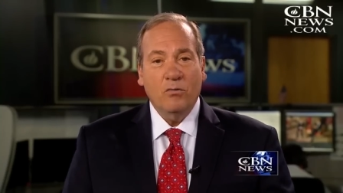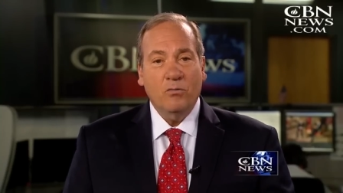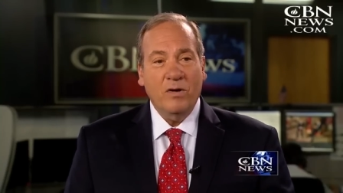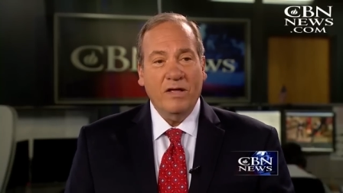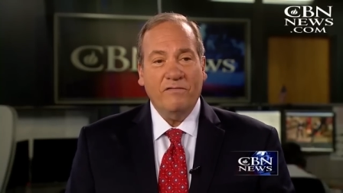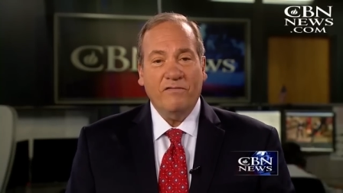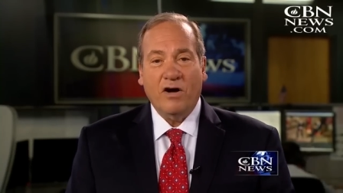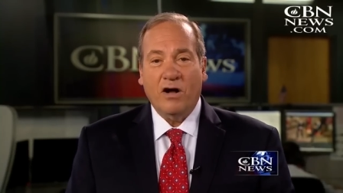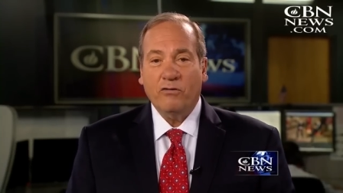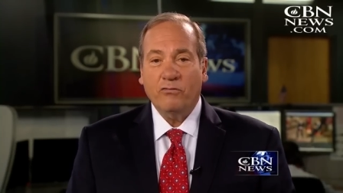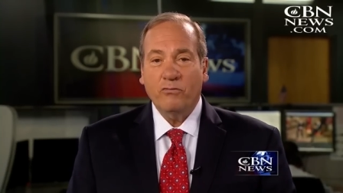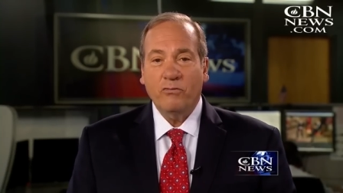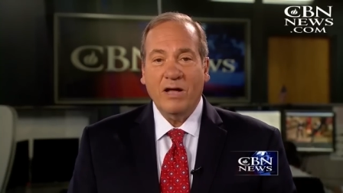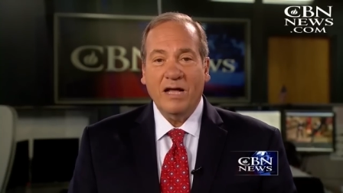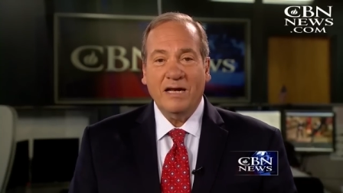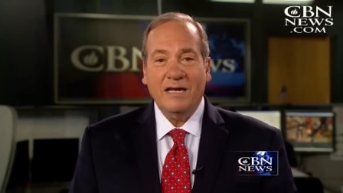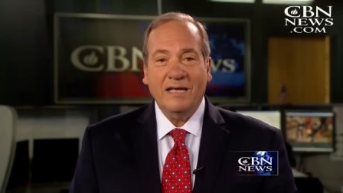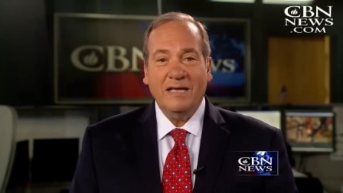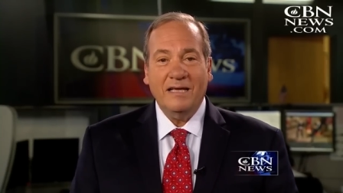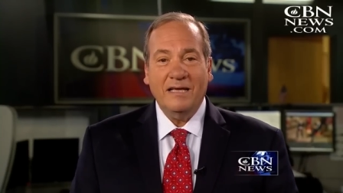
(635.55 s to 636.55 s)
We've
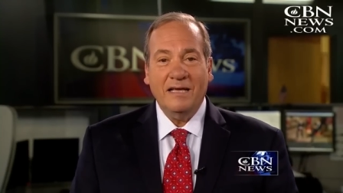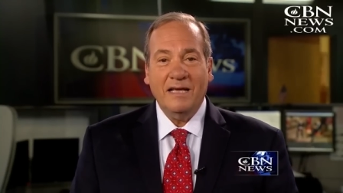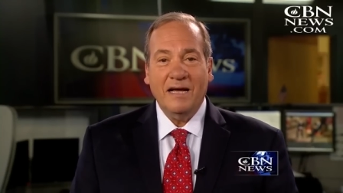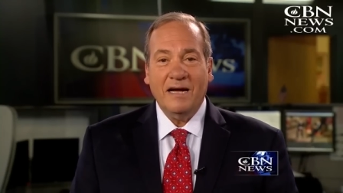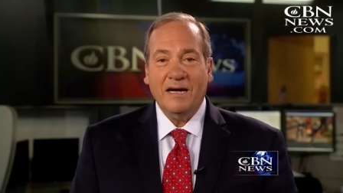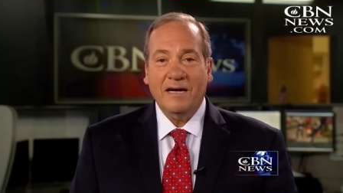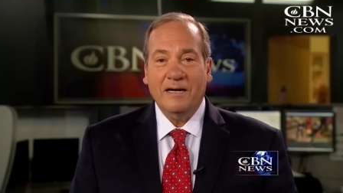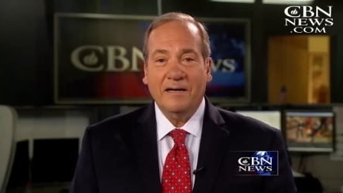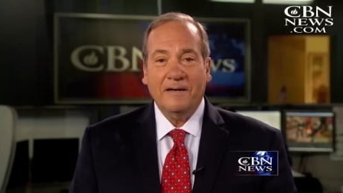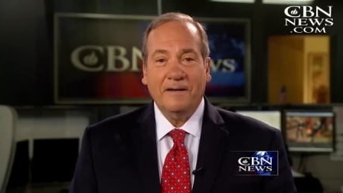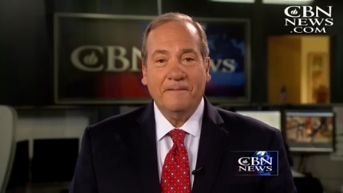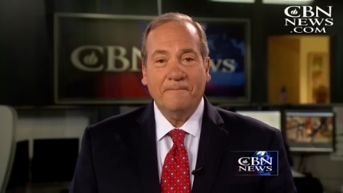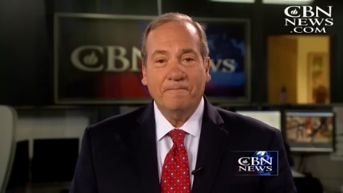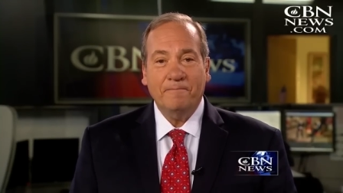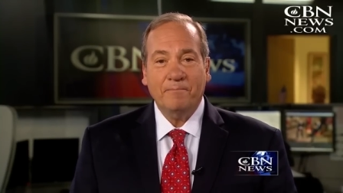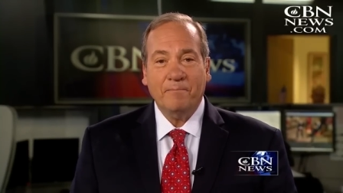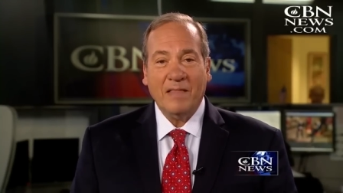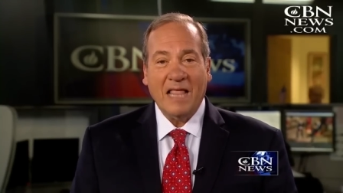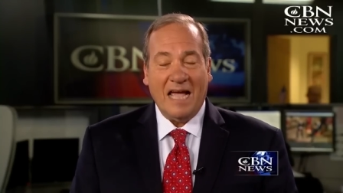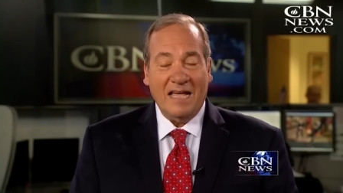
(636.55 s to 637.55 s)
already,
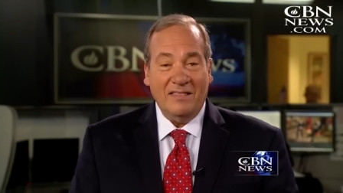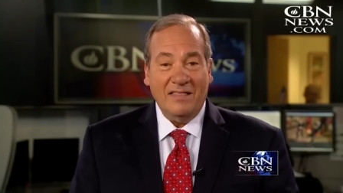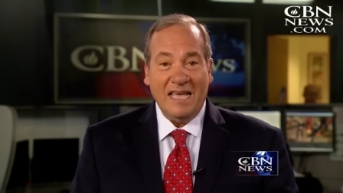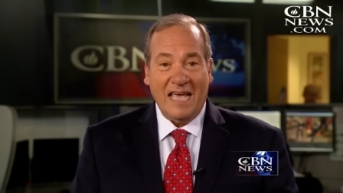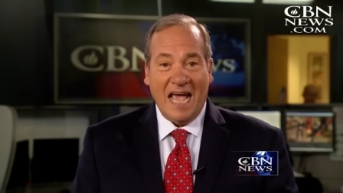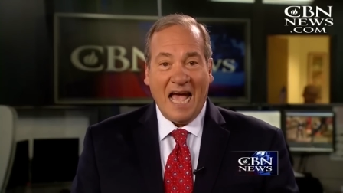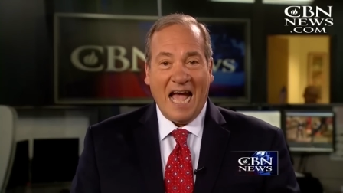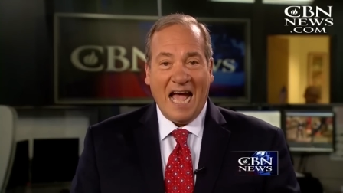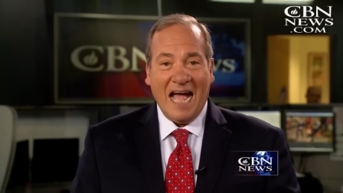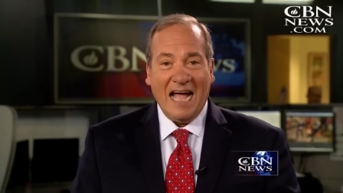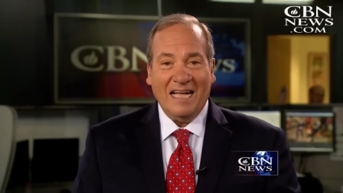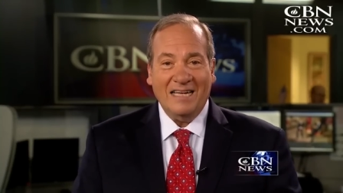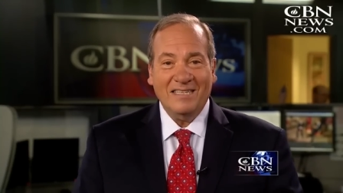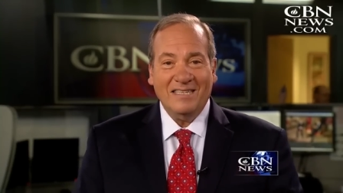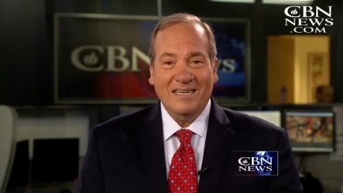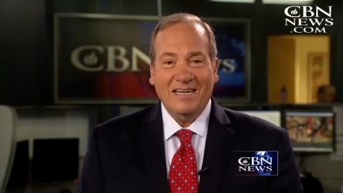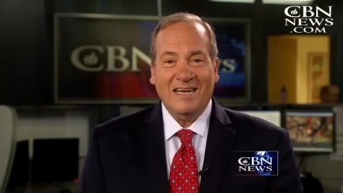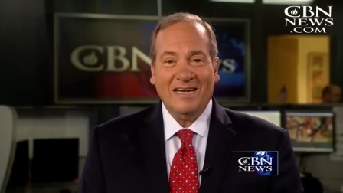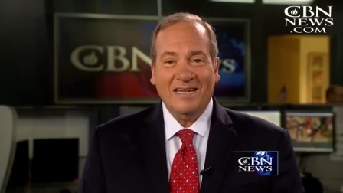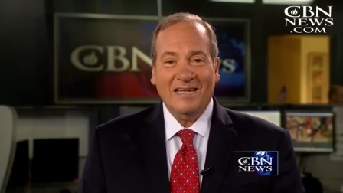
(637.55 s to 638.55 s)
and the
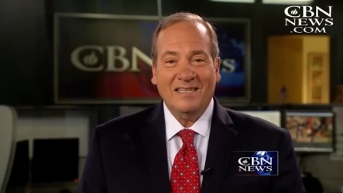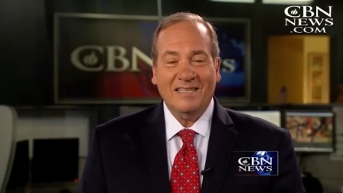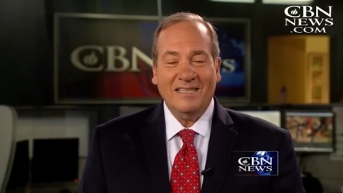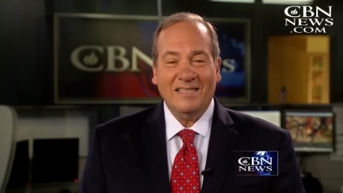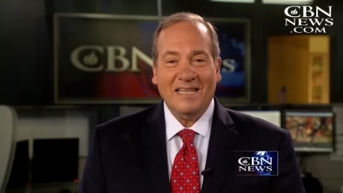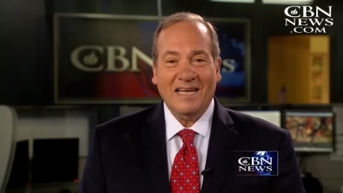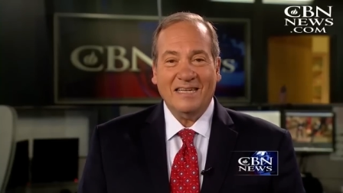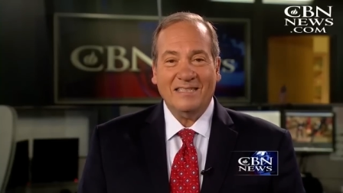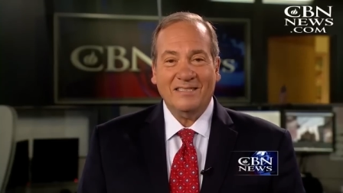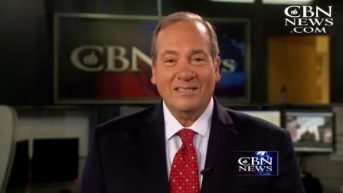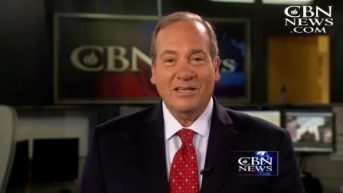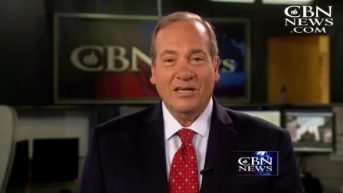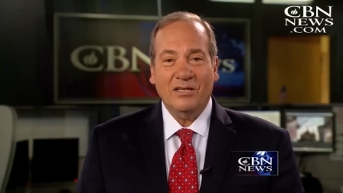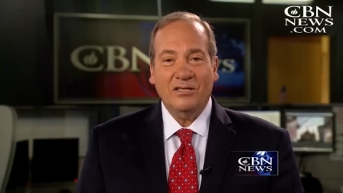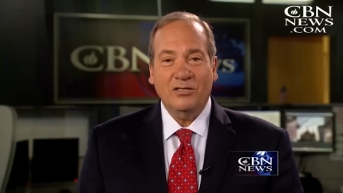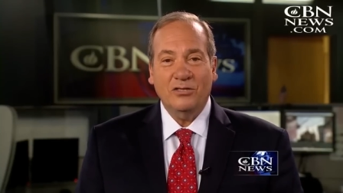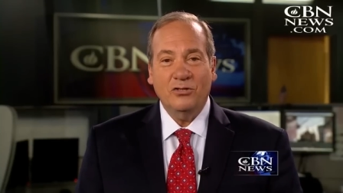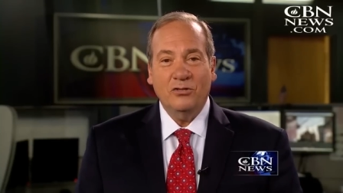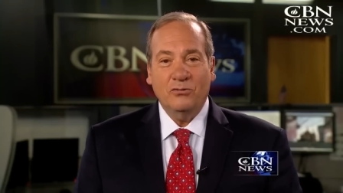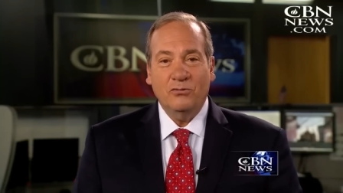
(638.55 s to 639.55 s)
ad
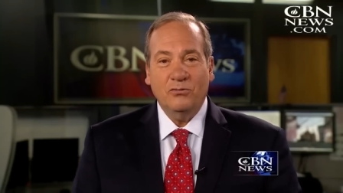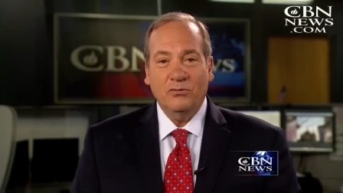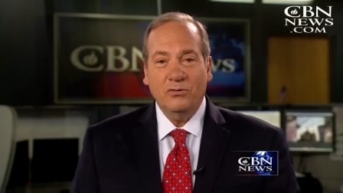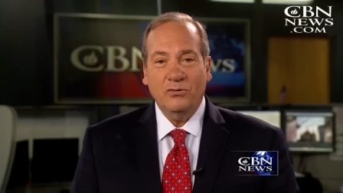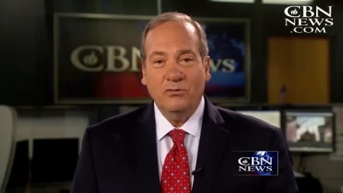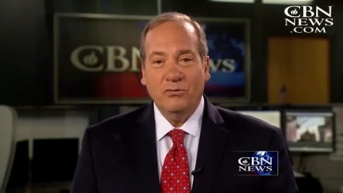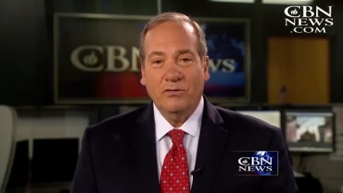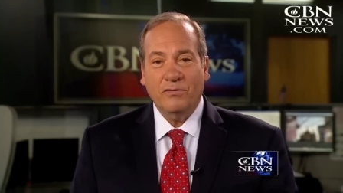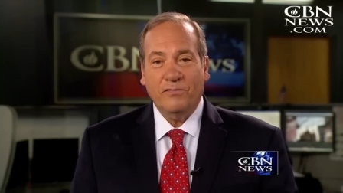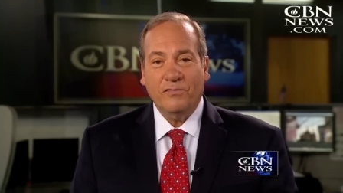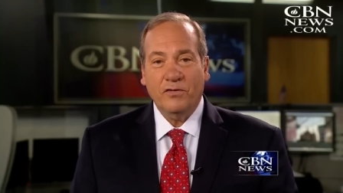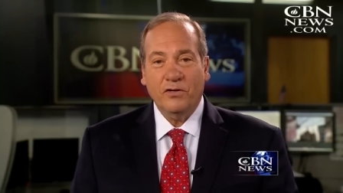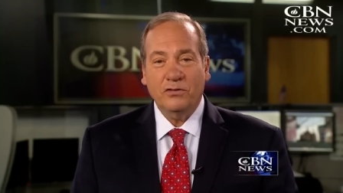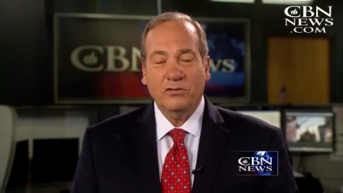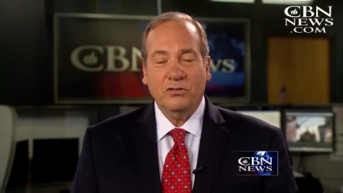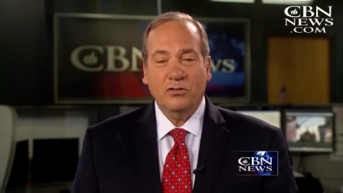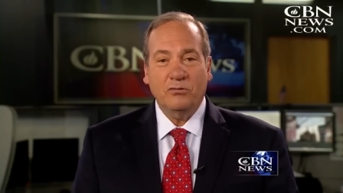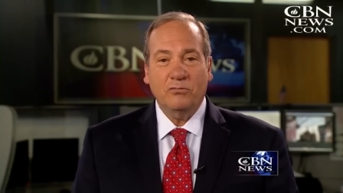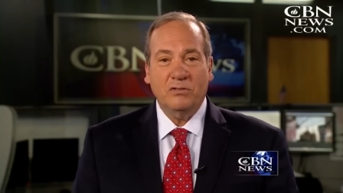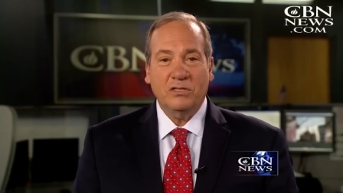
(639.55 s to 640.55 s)
that you
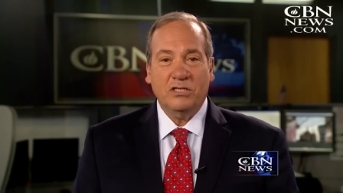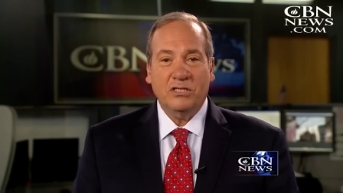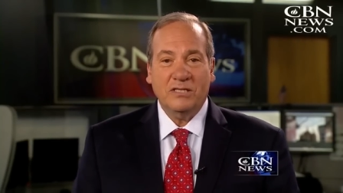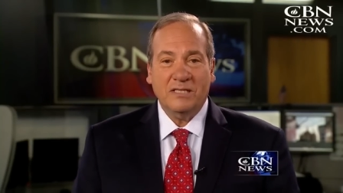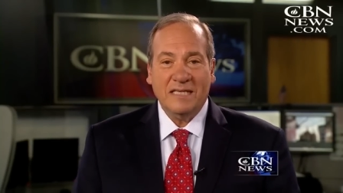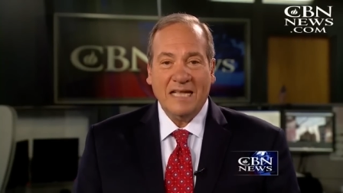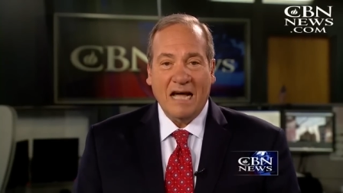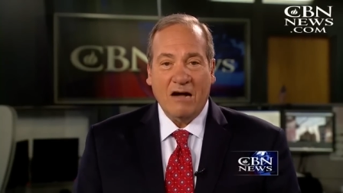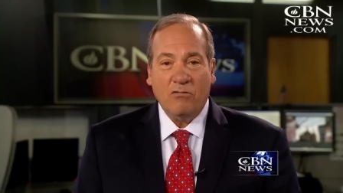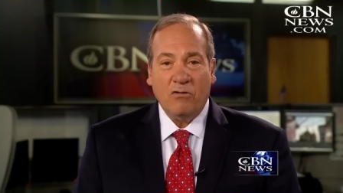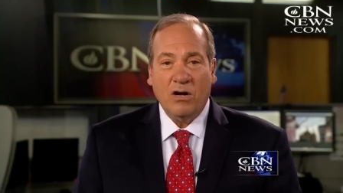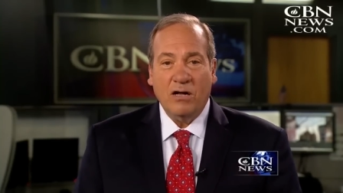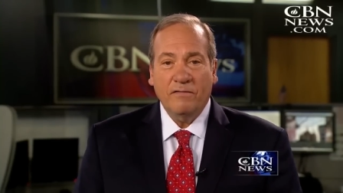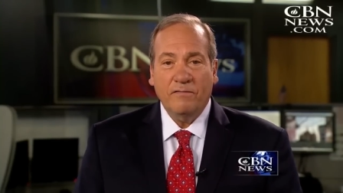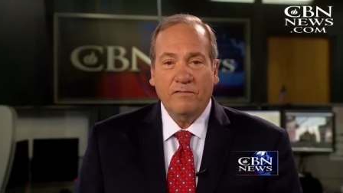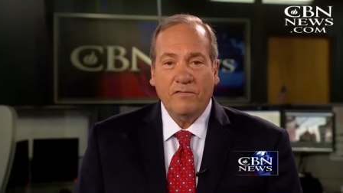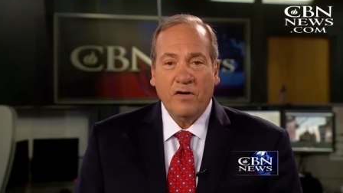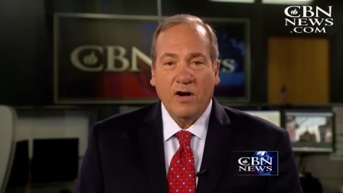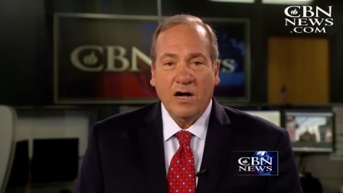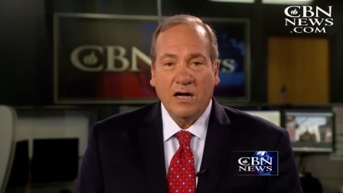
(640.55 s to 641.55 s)
referred to, which is now
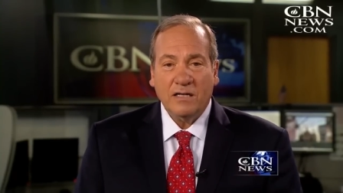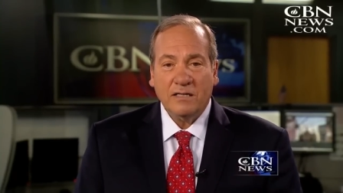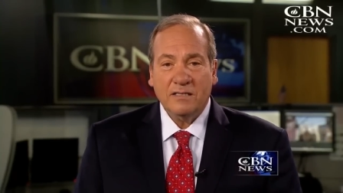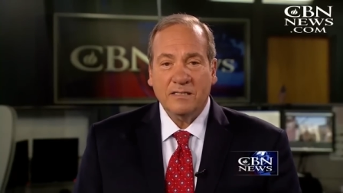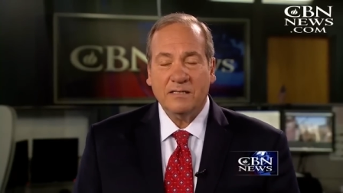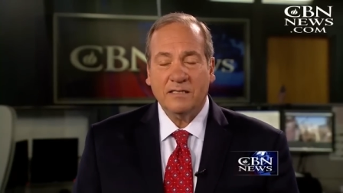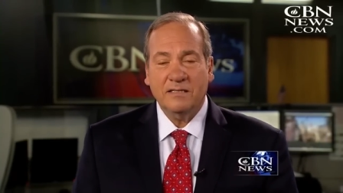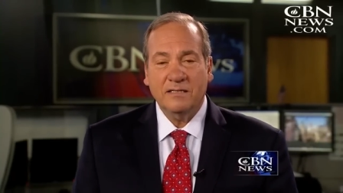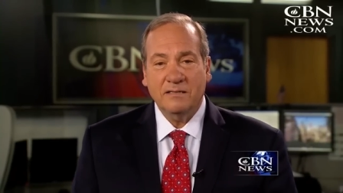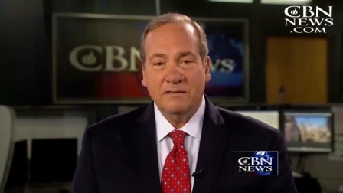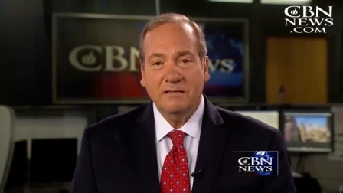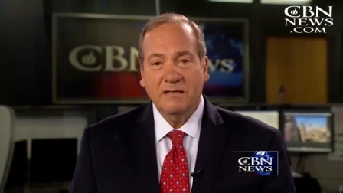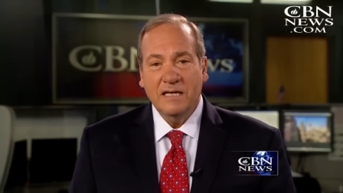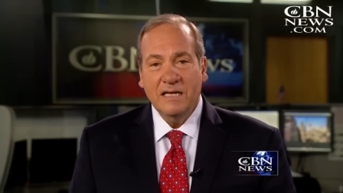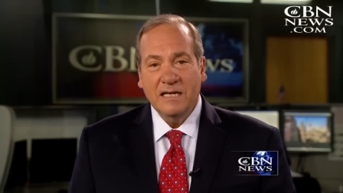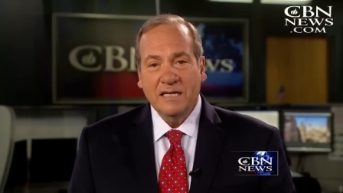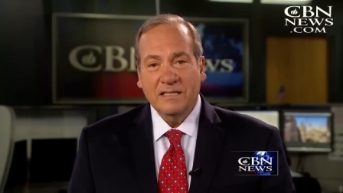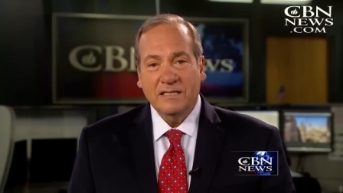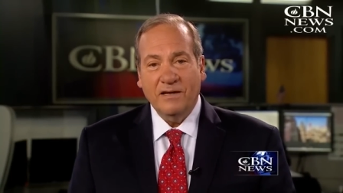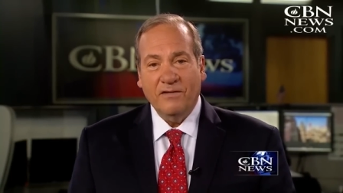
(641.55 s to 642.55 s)
on Fox and
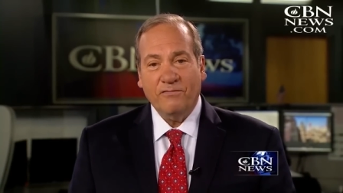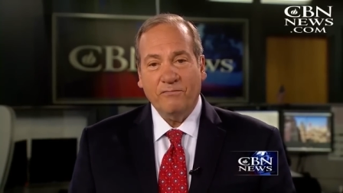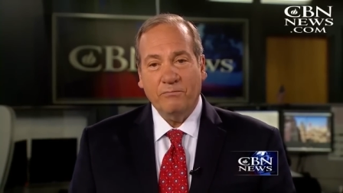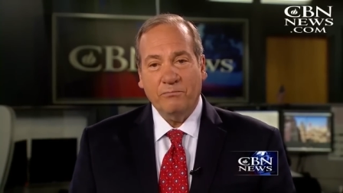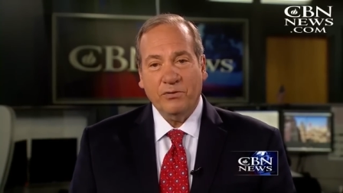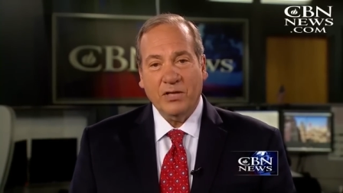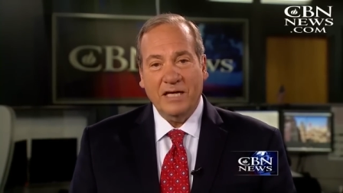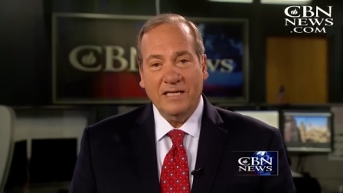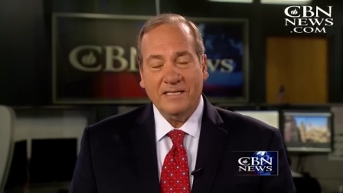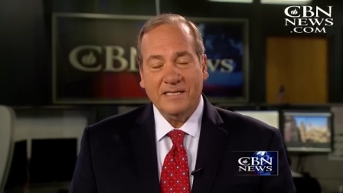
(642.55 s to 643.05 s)
different